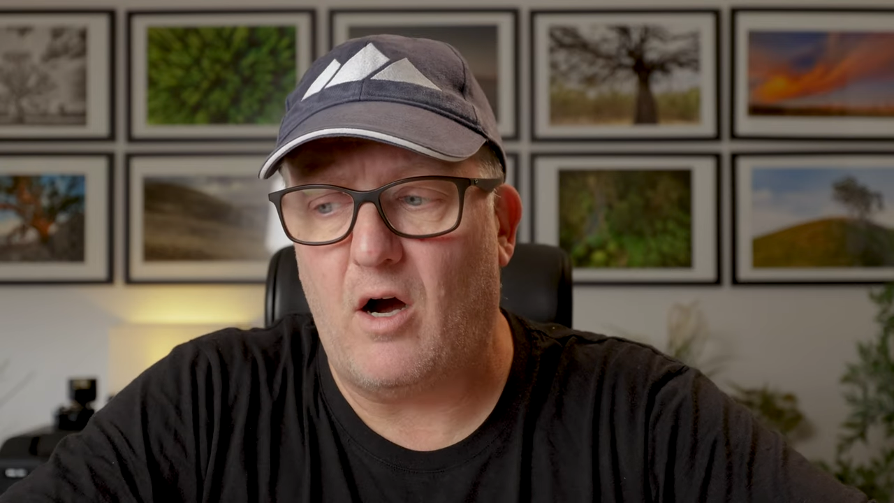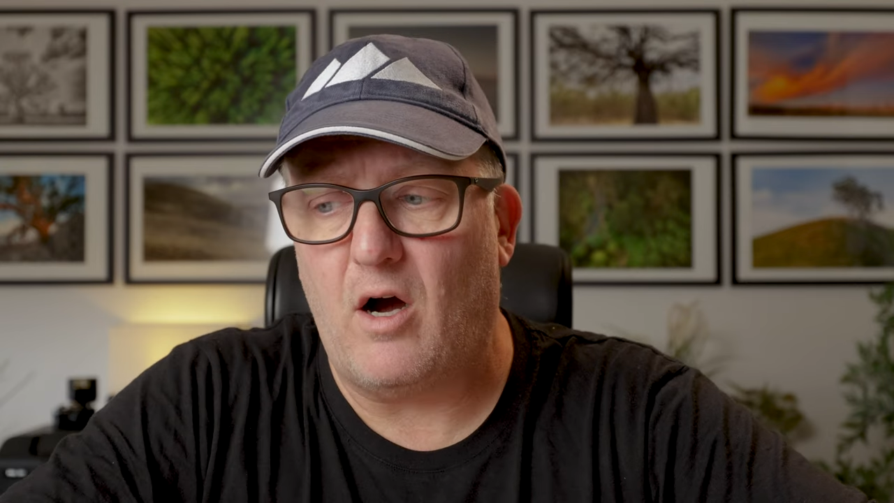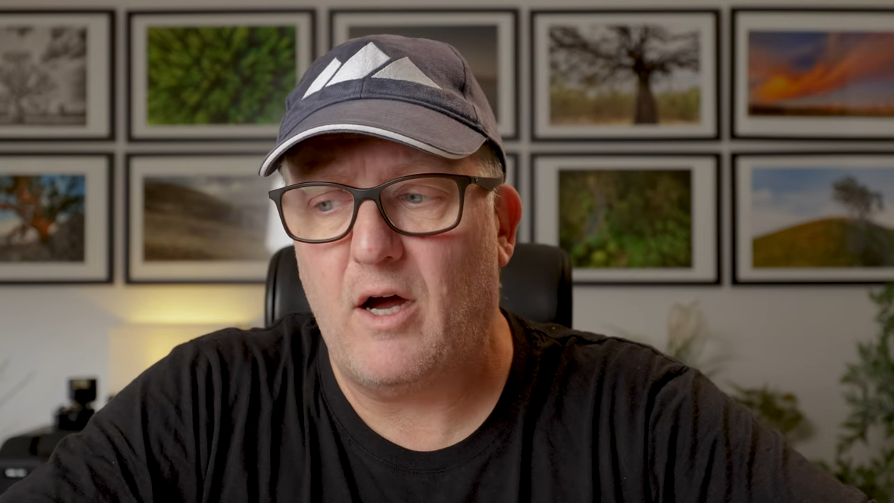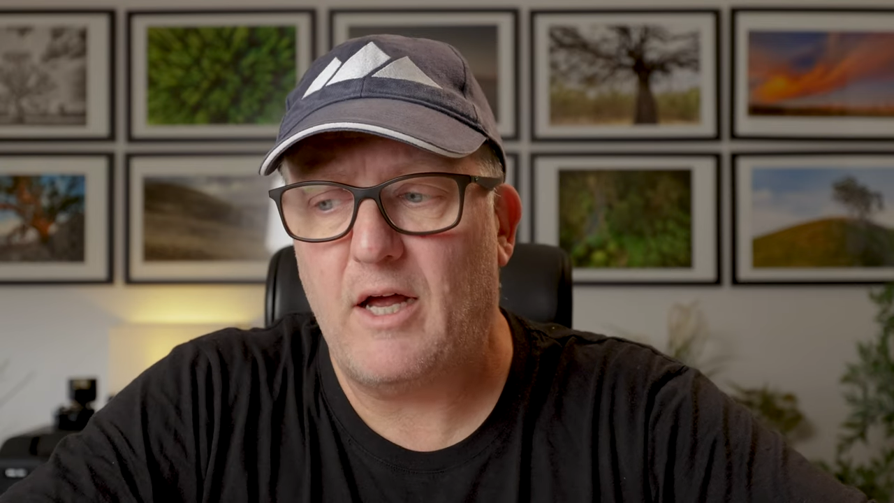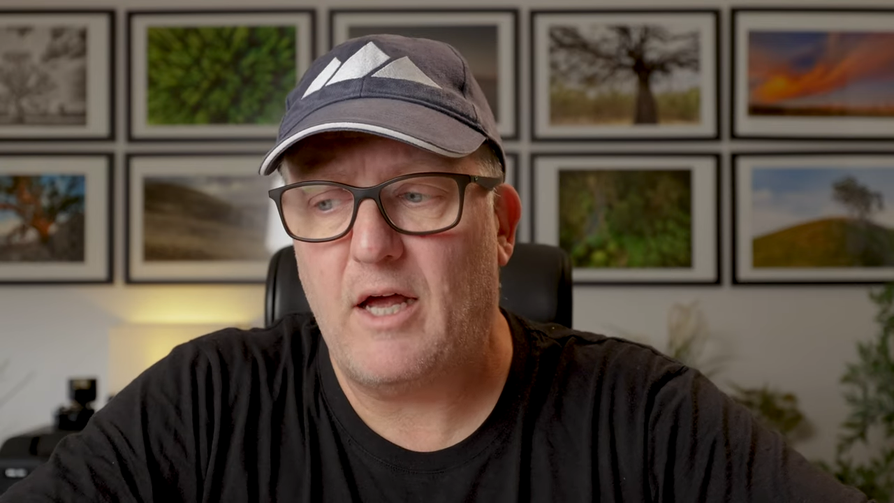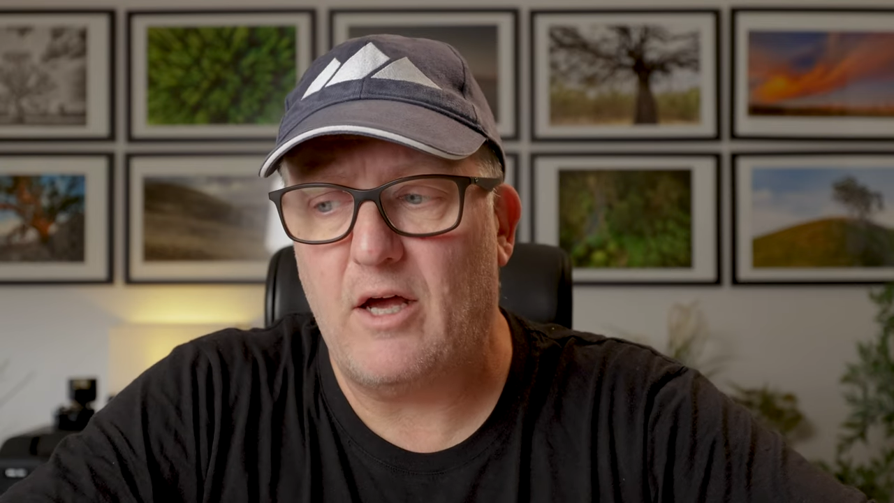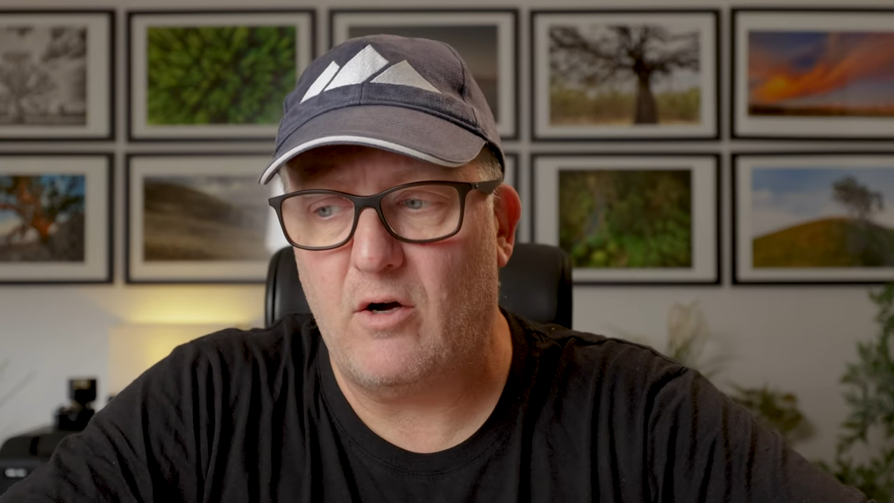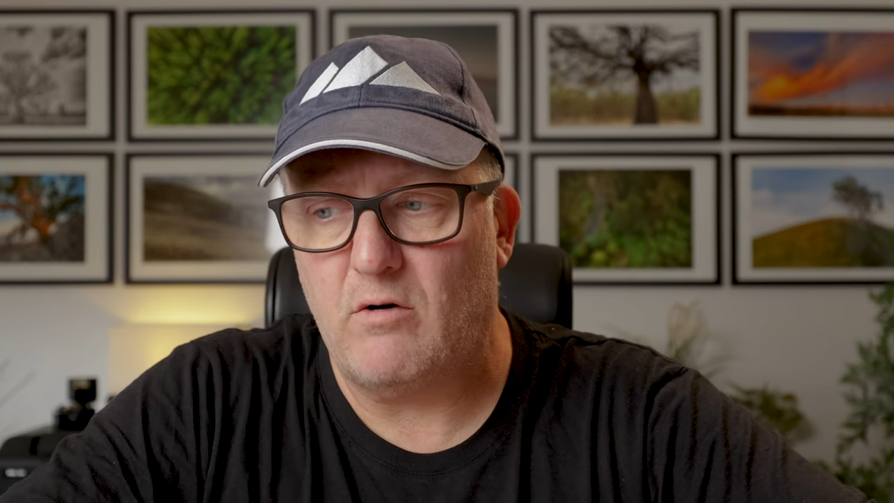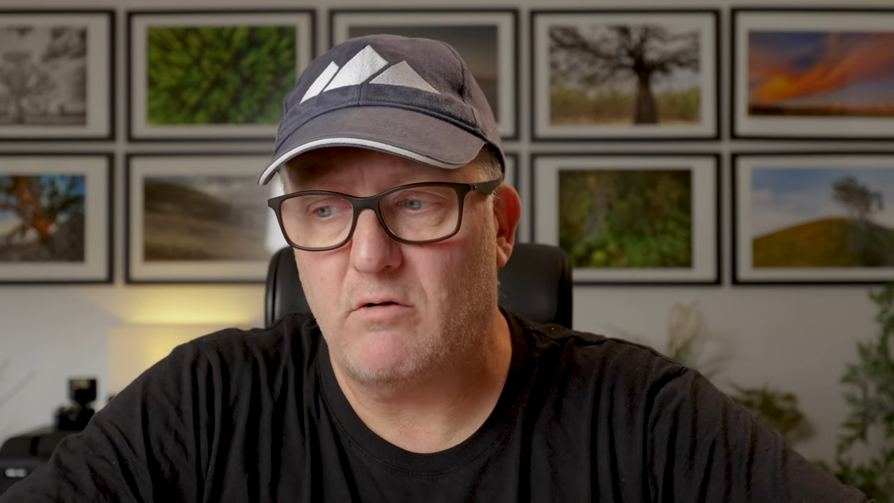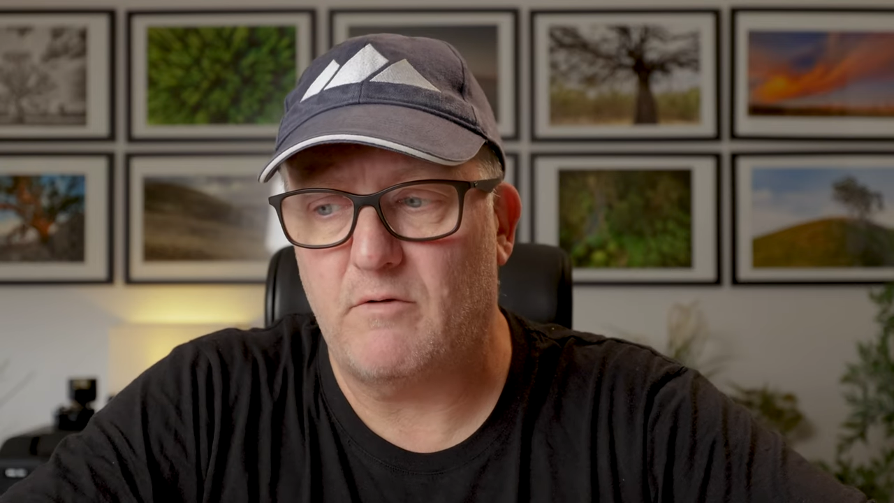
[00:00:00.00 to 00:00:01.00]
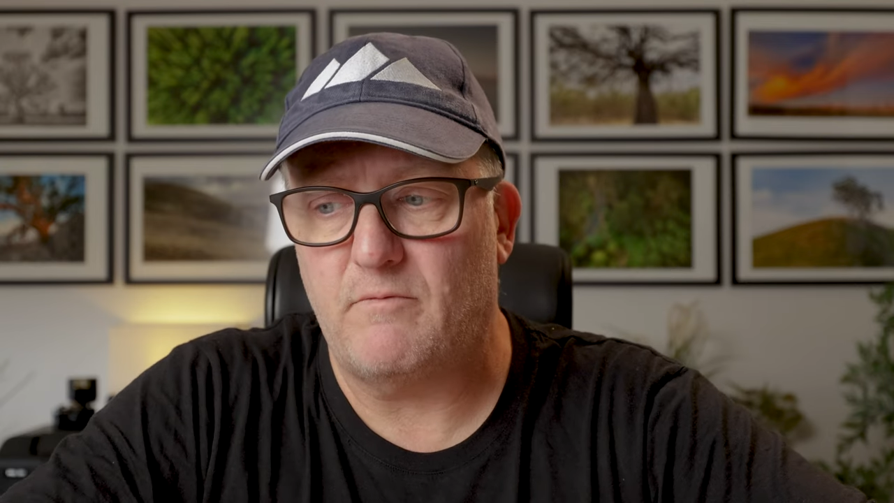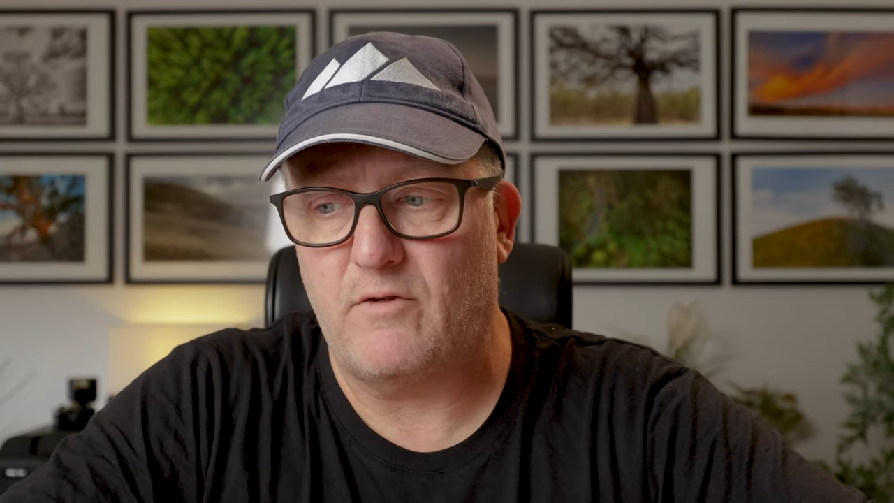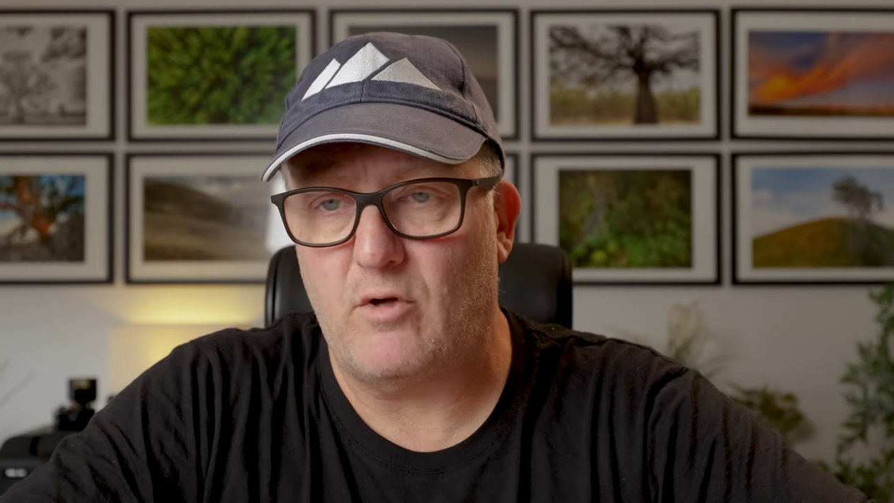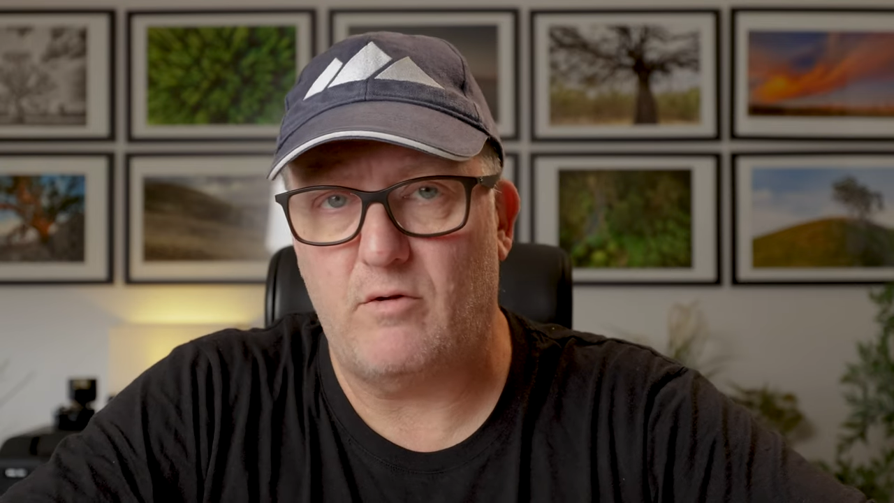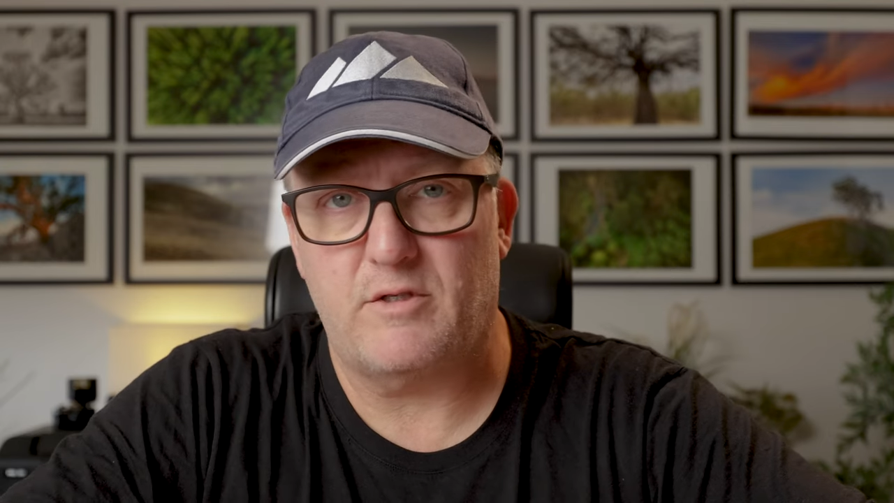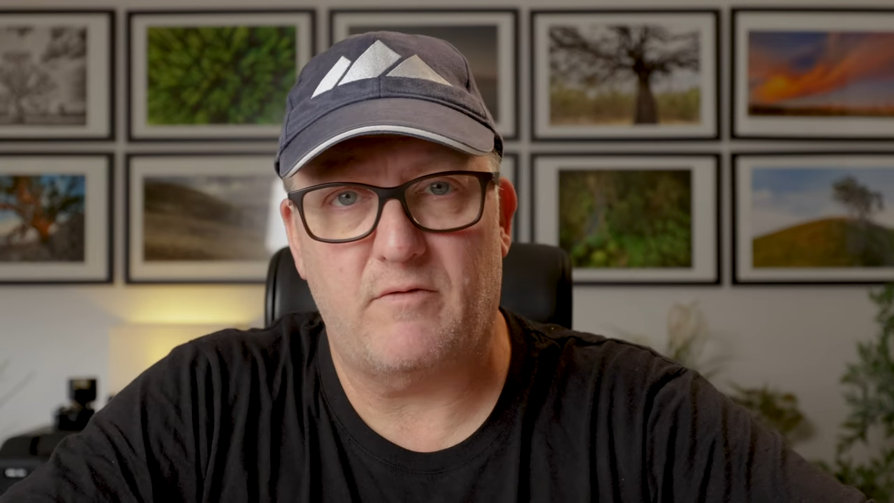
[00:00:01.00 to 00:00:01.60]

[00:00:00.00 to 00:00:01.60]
I held views